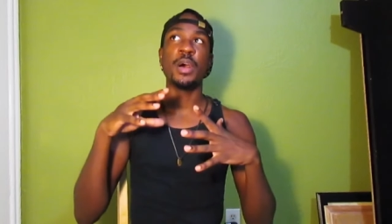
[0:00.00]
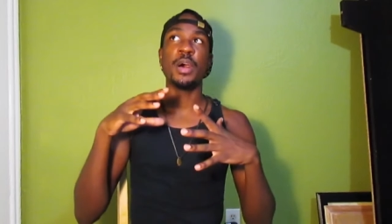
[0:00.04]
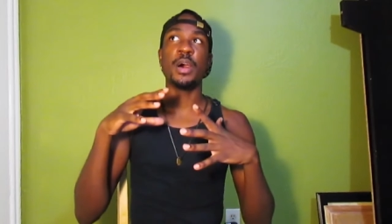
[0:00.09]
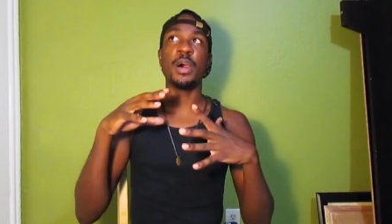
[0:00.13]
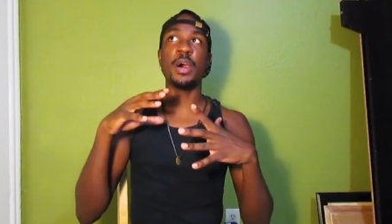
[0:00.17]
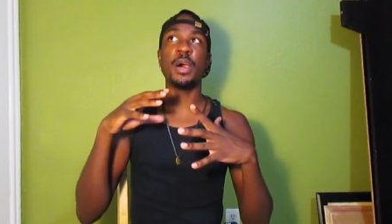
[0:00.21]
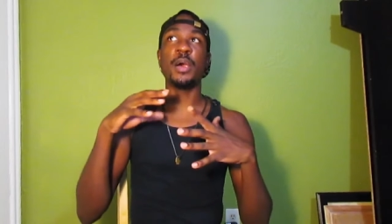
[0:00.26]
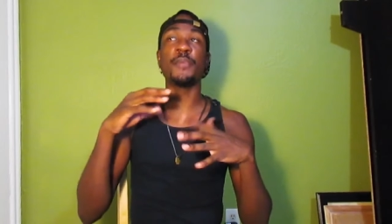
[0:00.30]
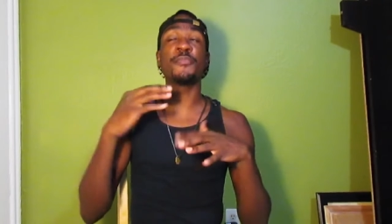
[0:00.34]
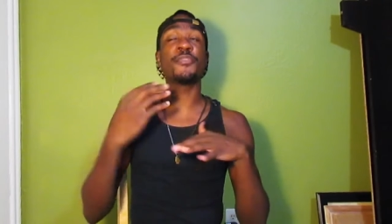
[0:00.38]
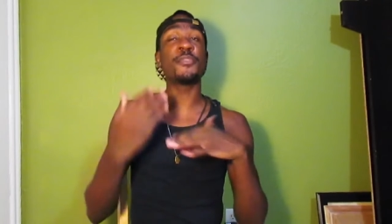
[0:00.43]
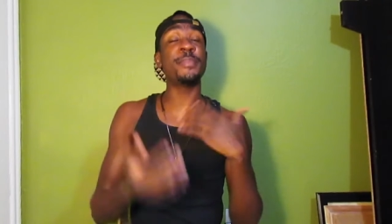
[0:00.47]

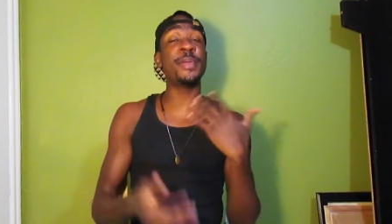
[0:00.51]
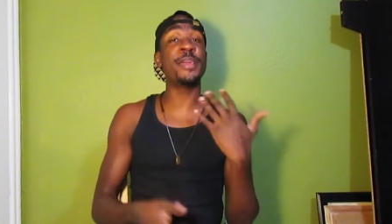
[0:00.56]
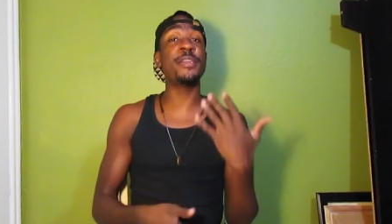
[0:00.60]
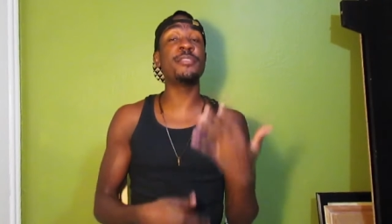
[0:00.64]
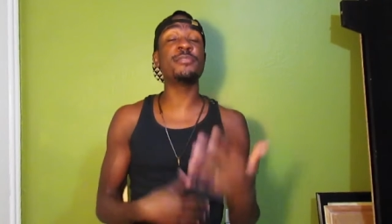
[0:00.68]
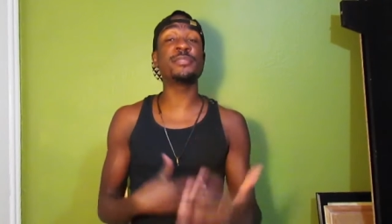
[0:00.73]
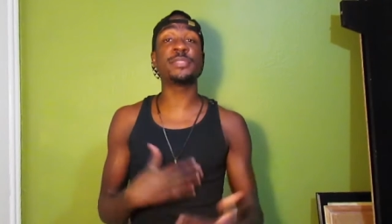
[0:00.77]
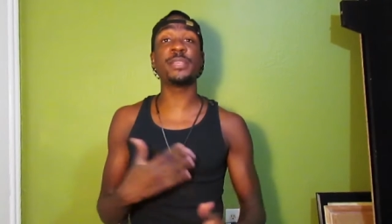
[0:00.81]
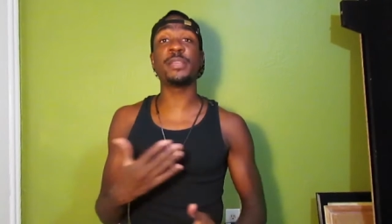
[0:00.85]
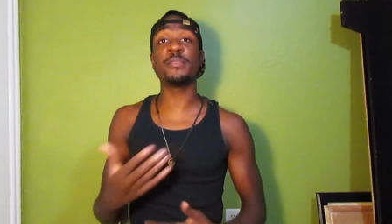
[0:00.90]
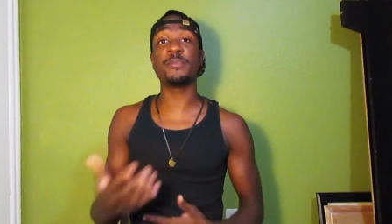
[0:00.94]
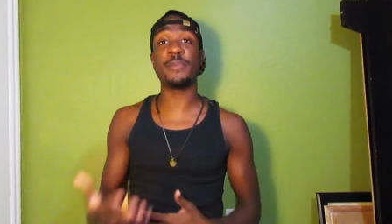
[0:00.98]
From there,
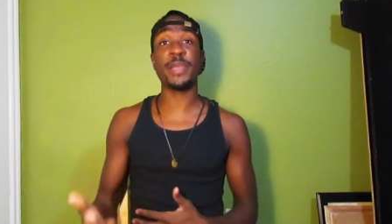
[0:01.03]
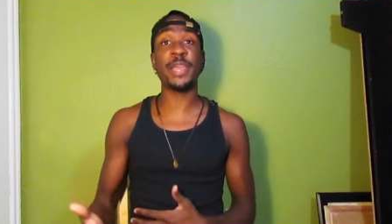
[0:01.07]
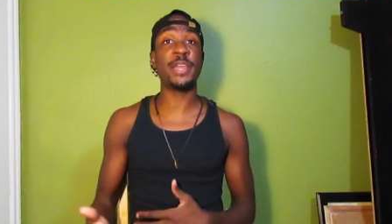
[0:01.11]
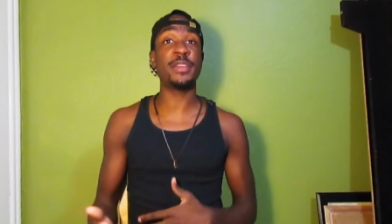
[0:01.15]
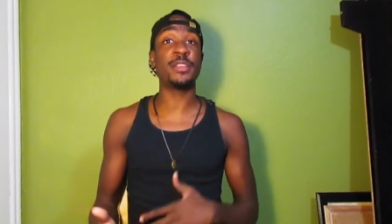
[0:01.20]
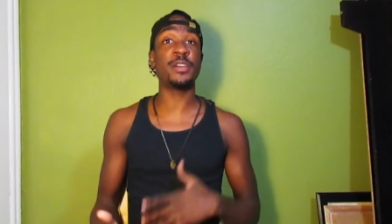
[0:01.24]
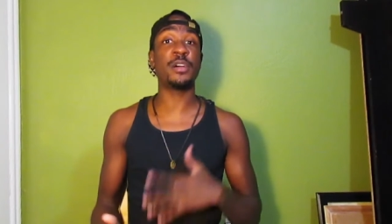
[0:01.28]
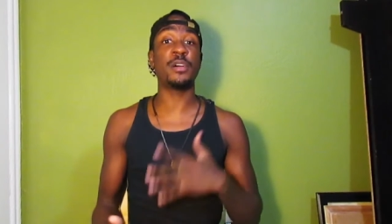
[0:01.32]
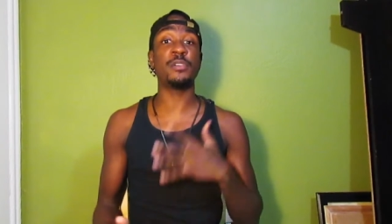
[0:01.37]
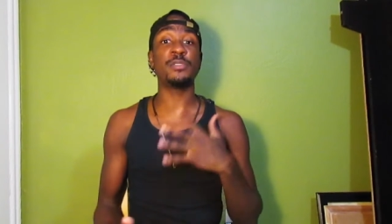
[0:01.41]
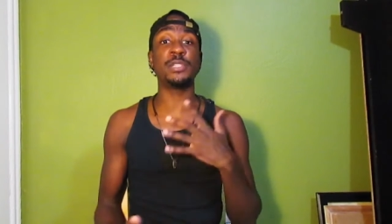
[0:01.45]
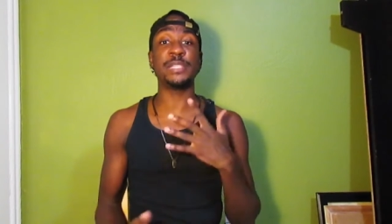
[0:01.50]
you see
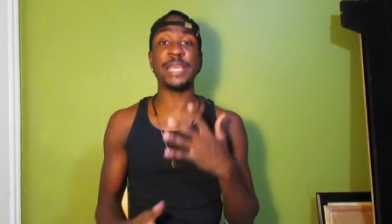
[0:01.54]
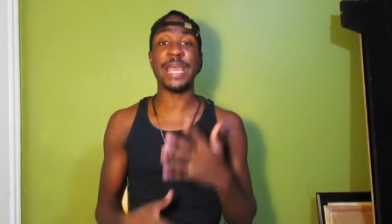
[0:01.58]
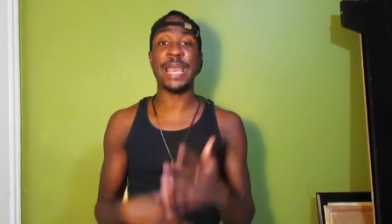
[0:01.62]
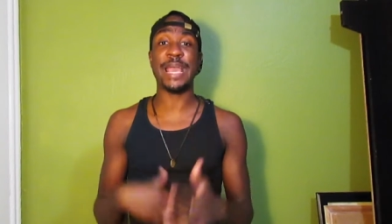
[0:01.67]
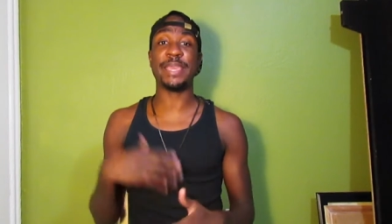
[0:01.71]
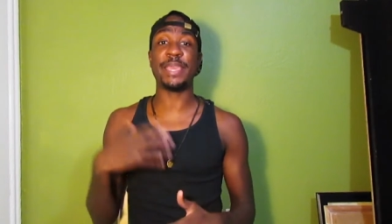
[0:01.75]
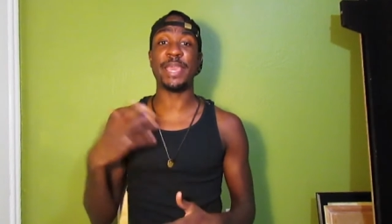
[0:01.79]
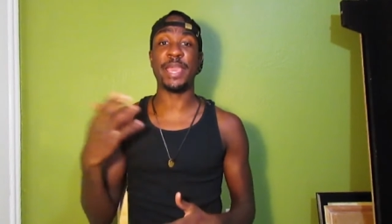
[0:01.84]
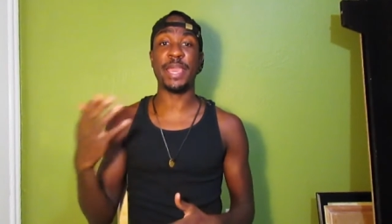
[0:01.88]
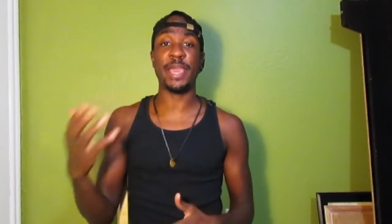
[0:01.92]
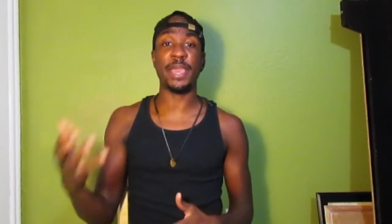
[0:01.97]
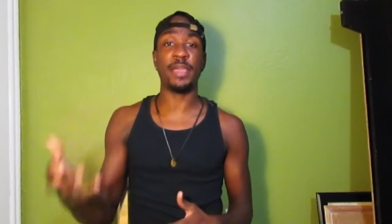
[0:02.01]
Randall,
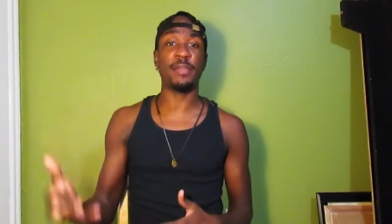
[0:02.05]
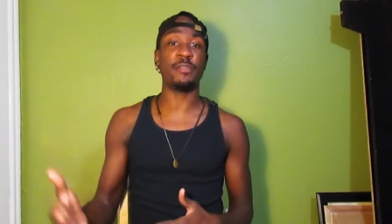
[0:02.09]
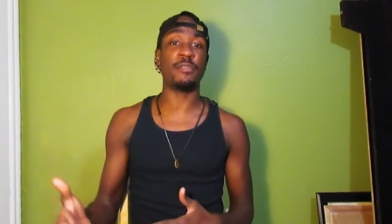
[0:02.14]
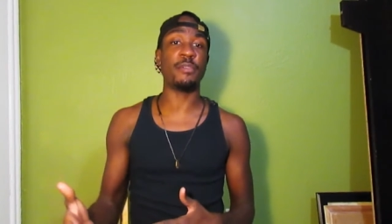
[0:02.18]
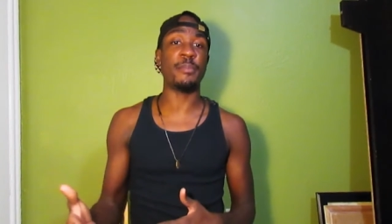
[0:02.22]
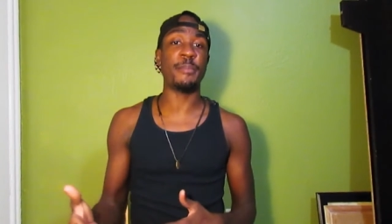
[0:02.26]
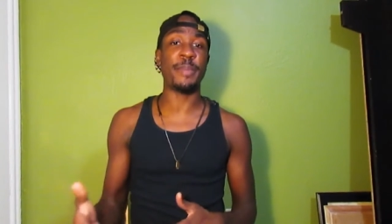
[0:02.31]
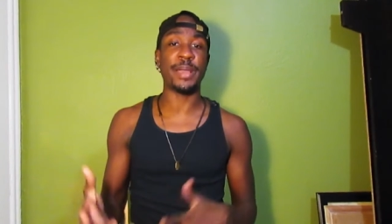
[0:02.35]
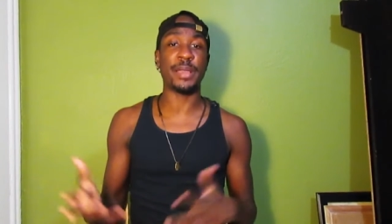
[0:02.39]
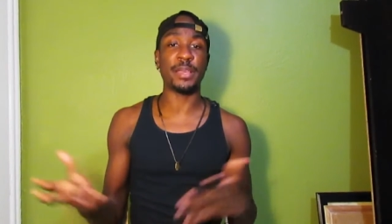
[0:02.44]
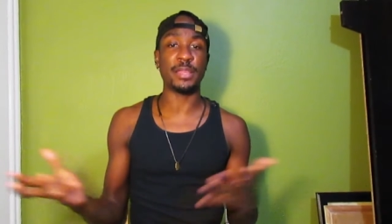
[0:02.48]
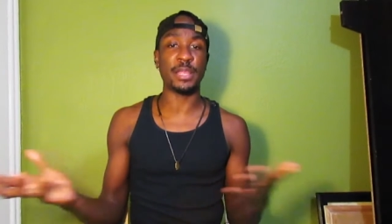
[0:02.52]
Jack, and
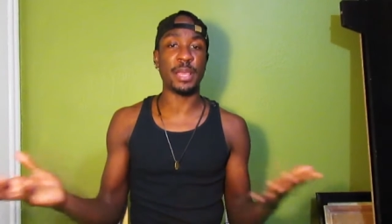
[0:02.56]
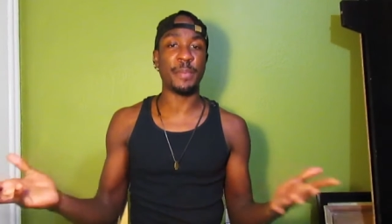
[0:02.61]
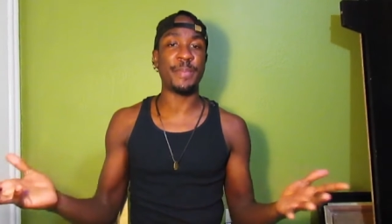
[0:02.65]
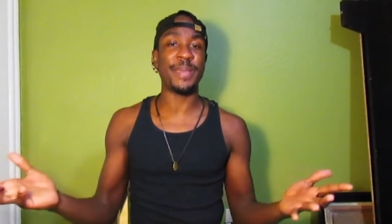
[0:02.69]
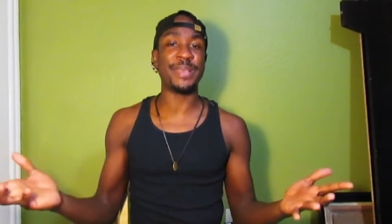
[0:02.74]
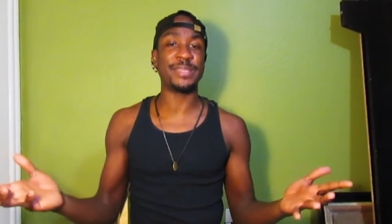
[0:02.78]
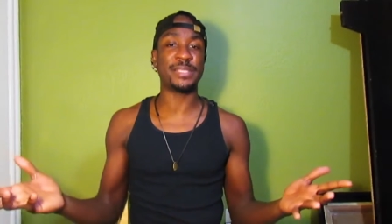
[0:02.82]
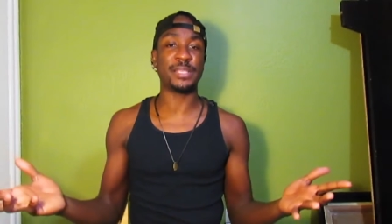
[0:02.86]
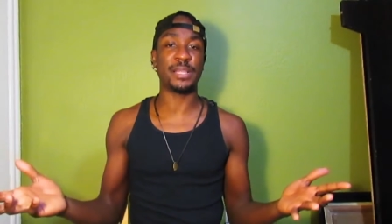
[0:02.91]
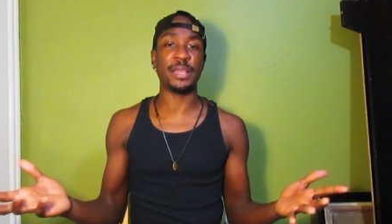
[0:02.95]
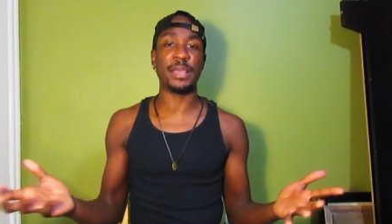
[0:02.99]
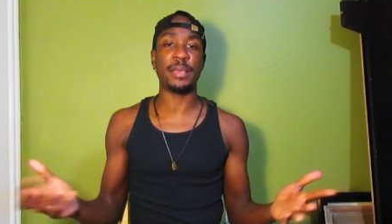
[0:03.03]
Rebecca. They're
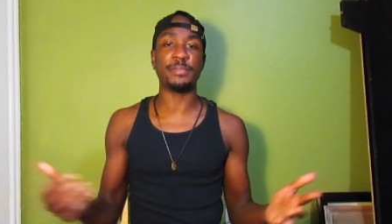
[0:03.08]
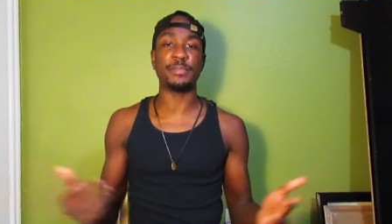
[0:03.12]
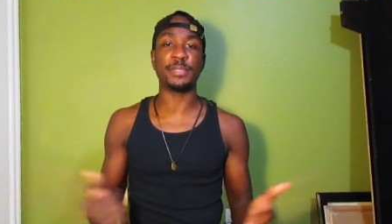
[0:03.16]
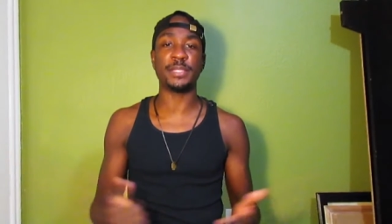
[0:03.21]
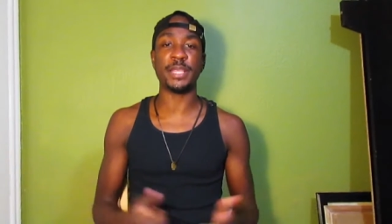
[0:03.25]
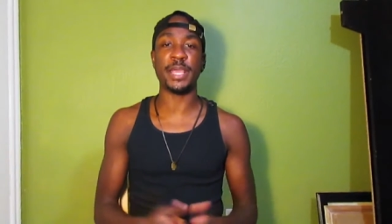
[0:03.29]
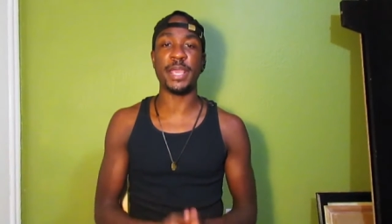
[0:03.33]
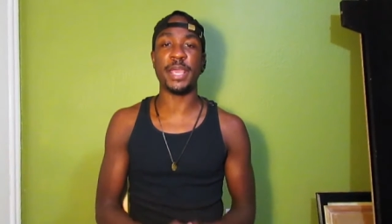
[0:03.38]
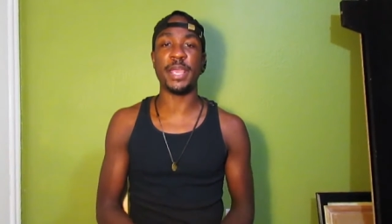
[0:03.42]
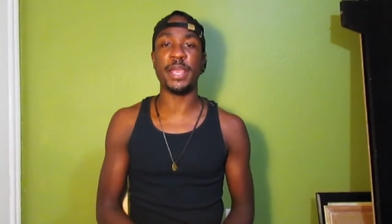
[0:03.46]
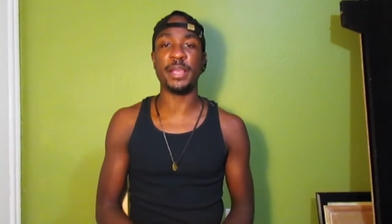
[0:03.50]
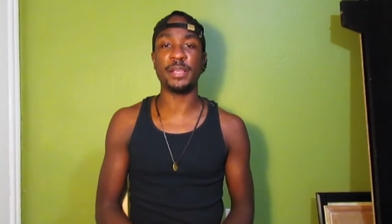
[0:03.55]
basically
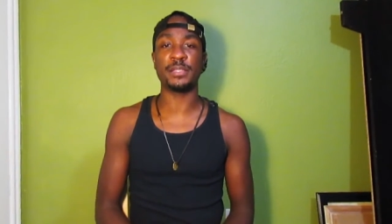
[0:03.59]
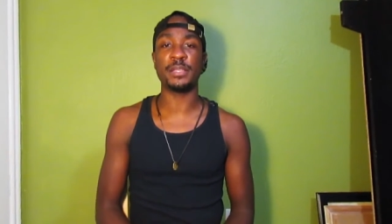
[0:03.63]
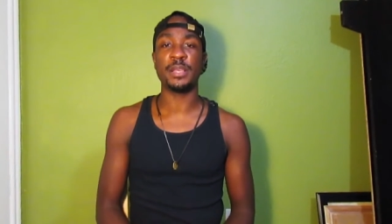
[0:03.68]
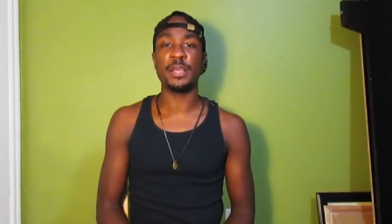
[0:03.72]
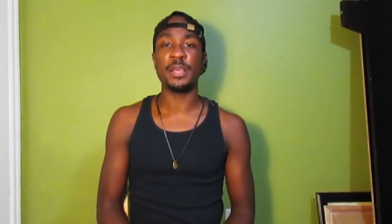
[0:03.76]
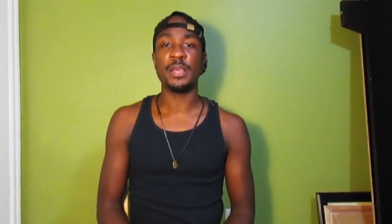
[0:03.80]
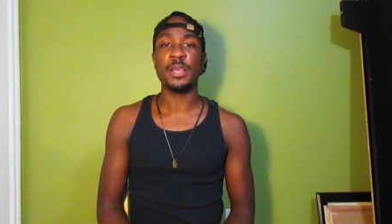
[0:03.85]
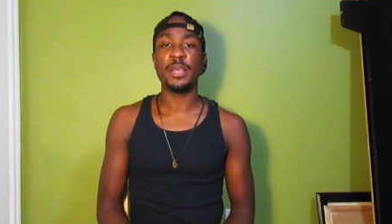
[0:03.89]
upstairs.